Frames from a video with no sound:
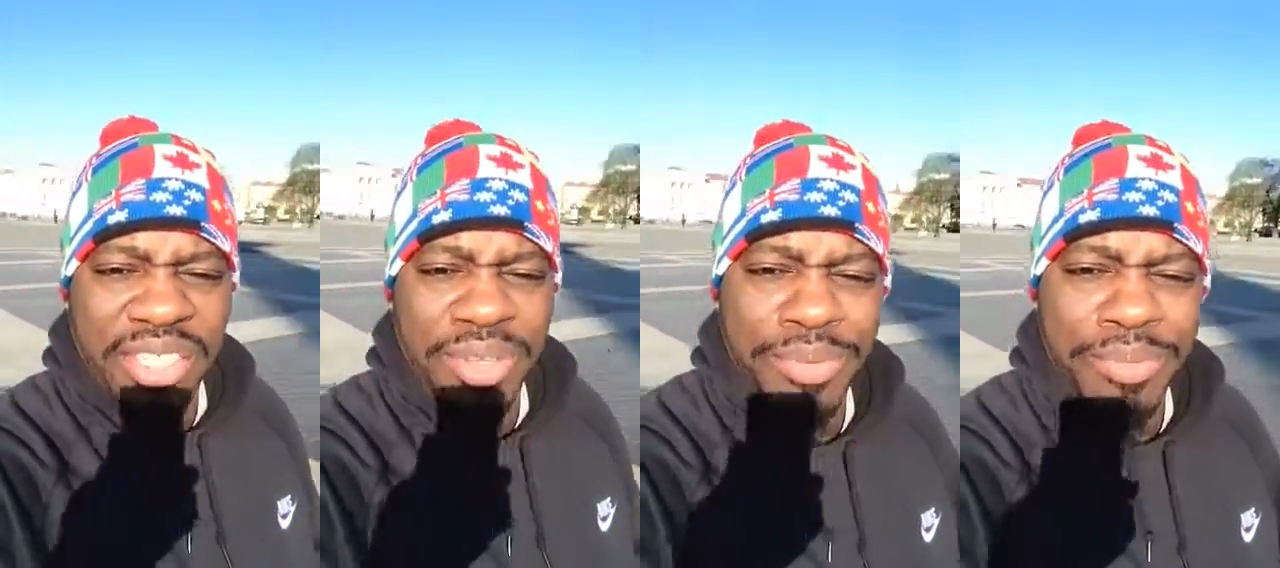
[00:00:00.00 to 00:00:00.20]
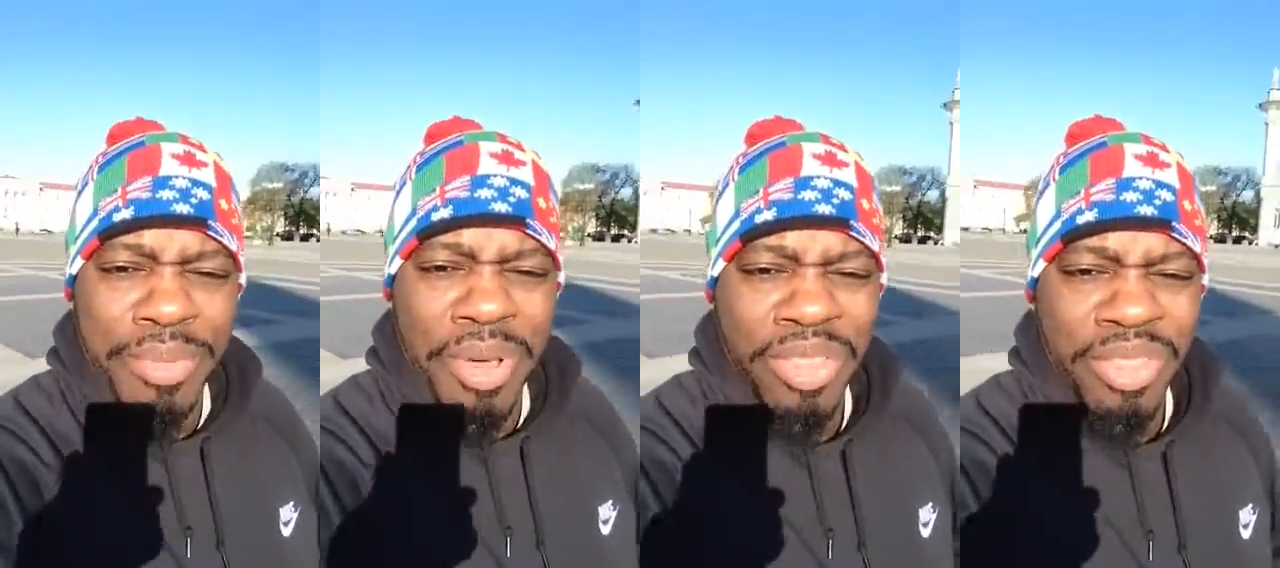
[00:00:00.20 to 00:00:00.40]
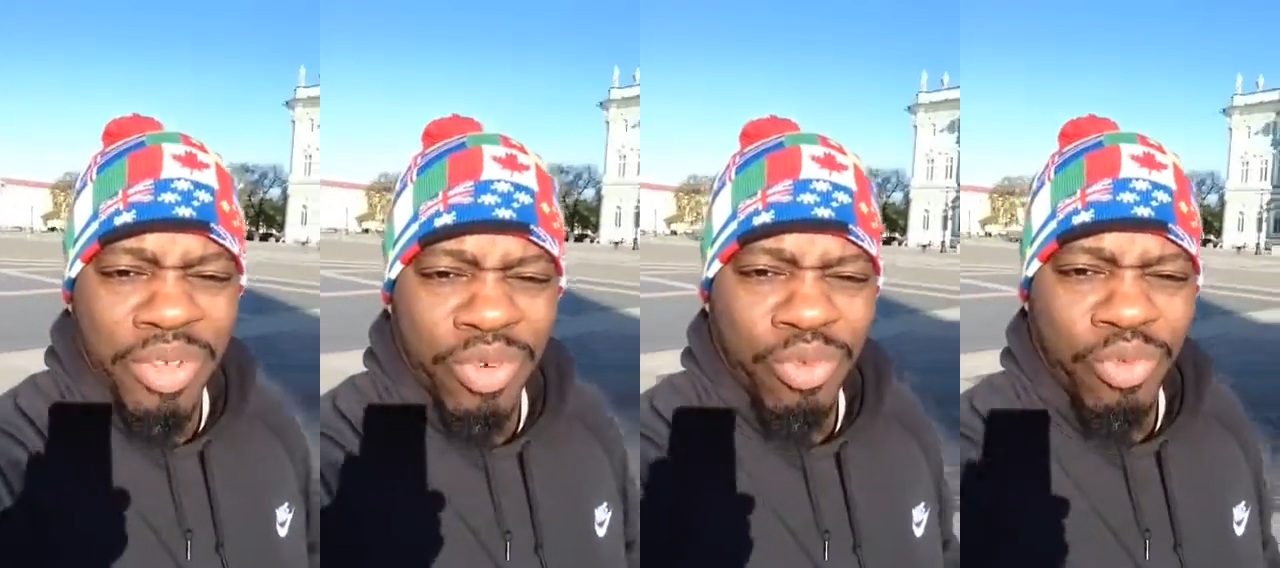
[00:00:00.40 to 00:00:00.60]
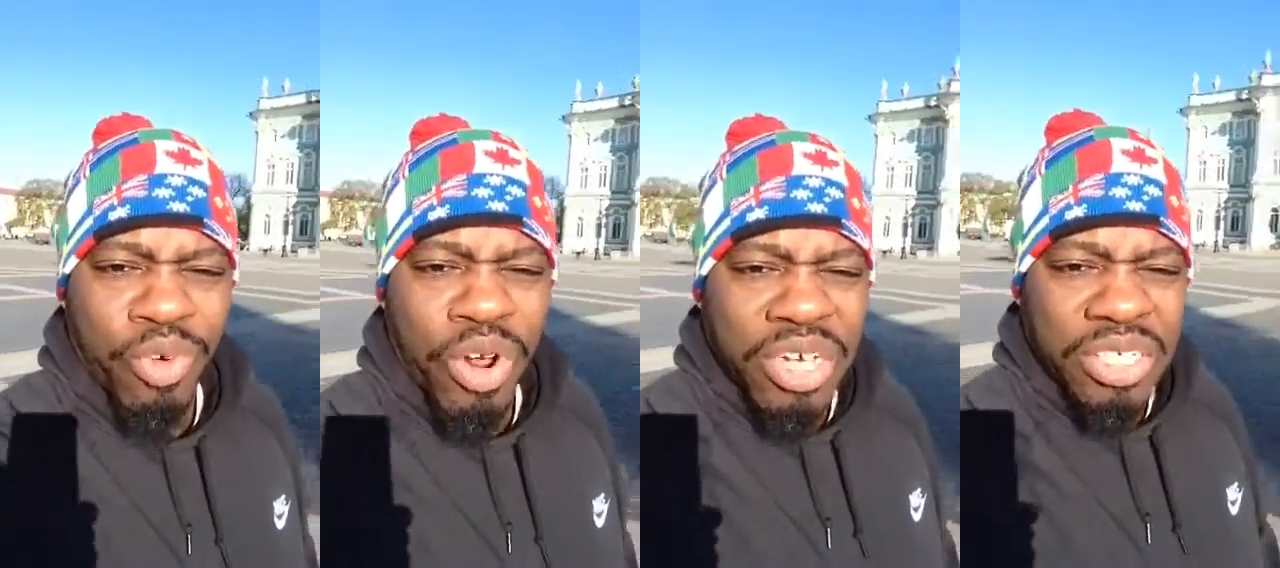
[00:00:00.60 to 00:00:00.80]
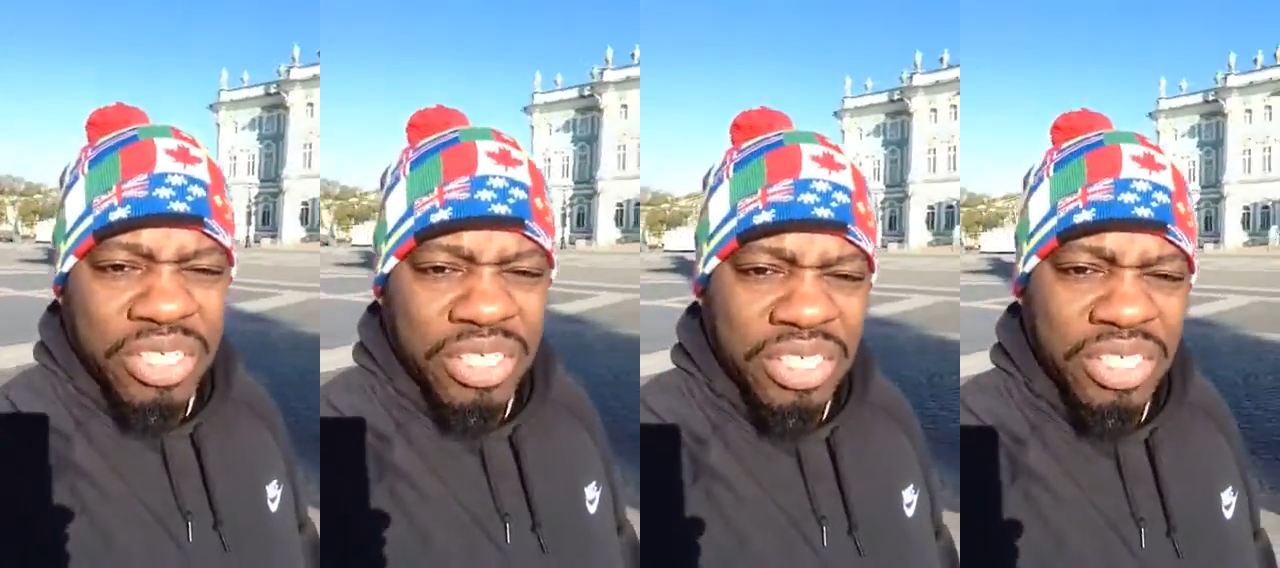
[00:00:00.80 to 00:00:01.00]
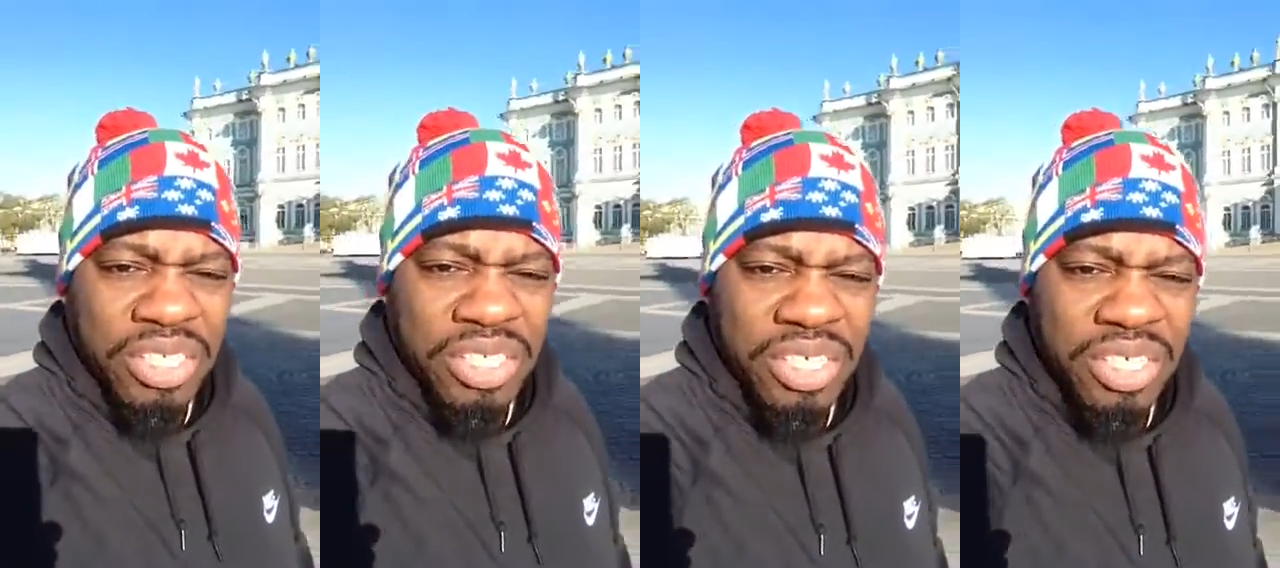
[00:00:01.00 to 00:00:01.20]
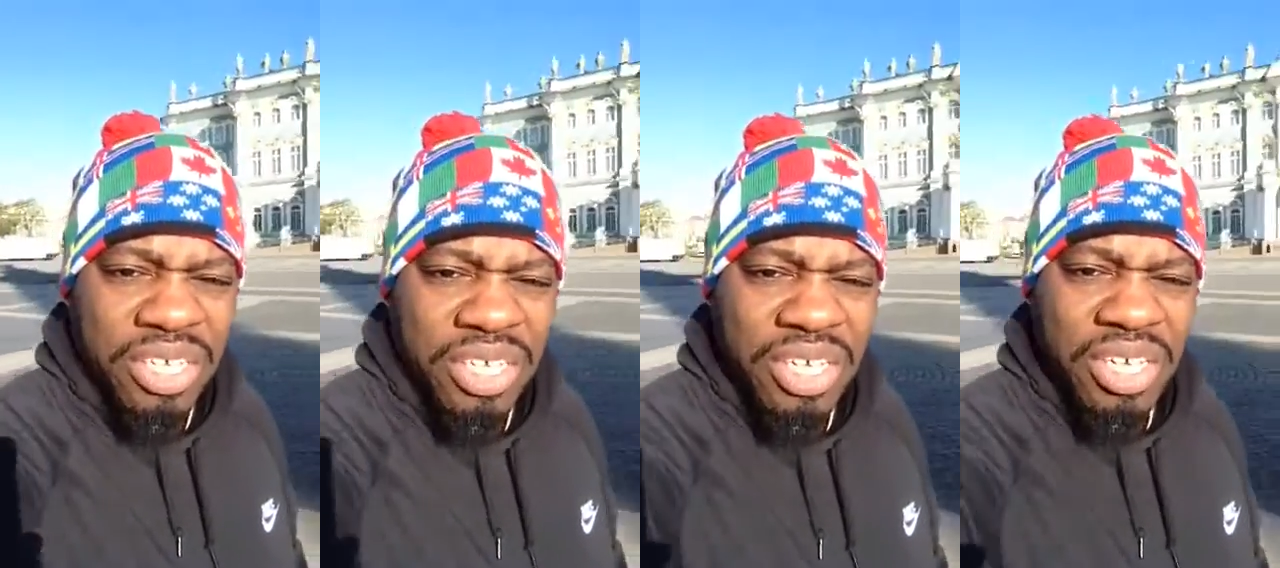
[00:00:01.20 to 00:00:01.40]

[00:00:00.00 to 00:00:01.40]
to Mother Russia.